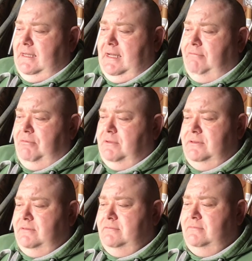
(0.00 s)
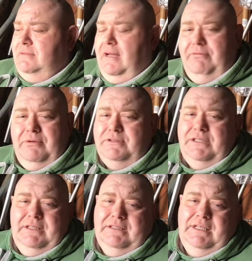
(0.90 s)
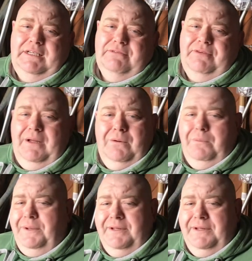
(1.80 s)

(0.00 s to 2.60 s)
everyone's in need of help.